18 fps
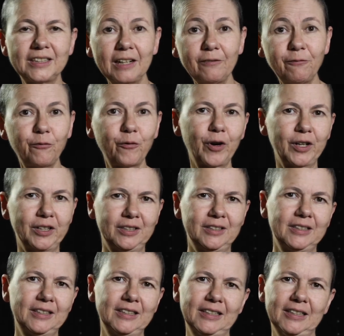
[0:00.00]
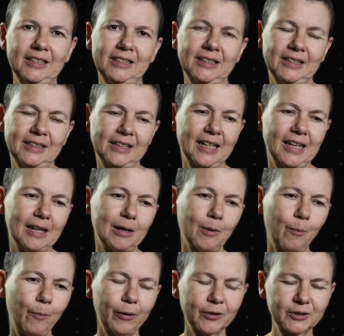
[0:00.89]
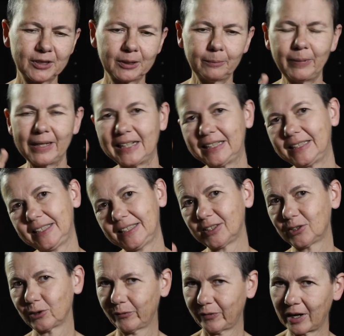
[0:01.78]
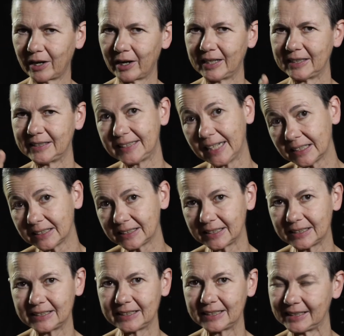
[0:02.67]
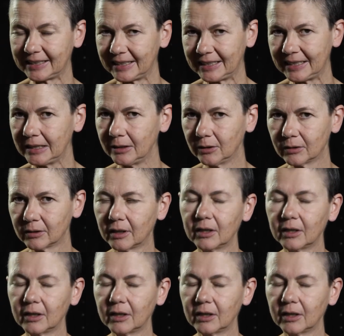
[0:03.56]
different possibilities of our identity,